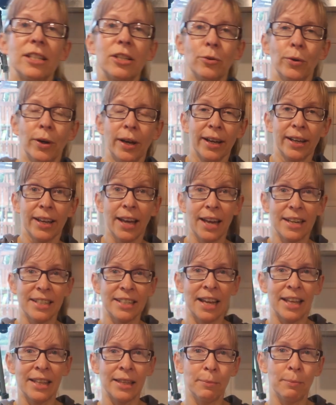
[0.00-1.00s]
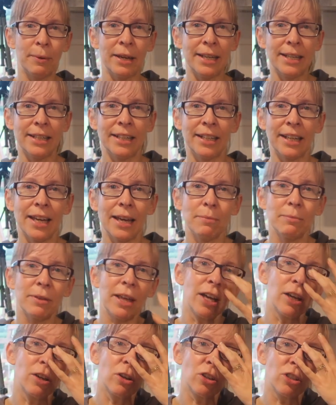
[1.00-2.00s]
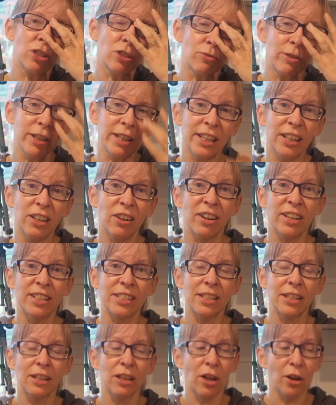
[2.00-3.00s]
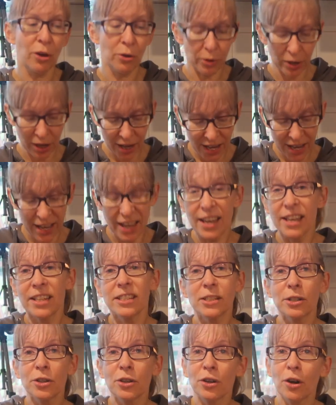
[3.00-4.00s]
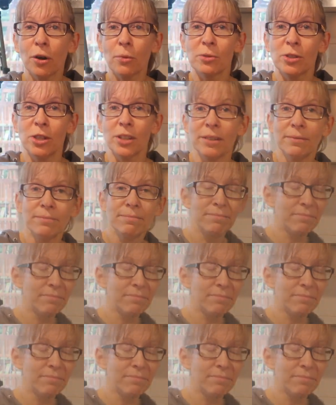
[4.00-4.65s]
to cut down the meat and keep that cost really nice and low, it's a good option.